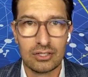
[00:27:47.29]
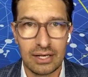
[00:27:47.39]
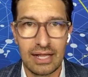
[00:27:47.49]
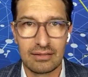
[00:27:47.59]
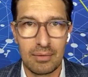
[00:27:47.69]

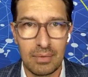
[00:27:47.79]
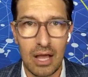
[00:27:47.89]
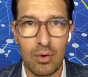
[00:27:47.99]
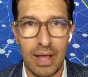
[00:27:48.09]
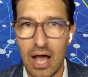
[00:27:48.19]
to let them
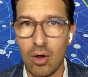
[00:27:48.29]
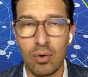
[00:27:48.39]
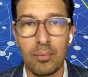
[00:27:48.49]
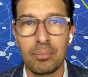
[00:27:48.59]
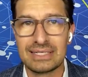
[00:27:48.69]
know
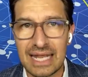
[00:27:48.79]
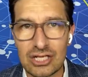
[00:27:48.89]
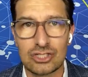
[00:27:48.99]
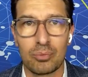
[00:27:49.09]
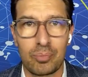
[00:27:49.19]
how
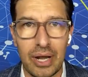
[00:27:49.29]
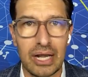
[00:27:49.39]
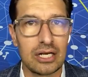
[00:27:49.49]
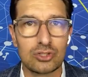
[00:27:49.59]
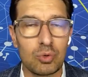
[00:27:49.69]
potential
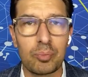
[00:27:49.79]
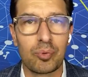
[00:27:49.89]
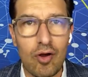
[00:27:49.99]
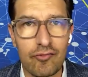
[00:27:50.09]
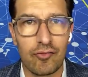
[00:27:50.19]
predators would
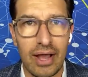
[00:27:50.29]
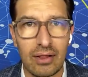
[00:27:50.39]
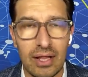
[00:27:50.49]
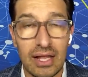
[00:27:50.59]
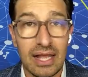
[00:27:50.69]
profile.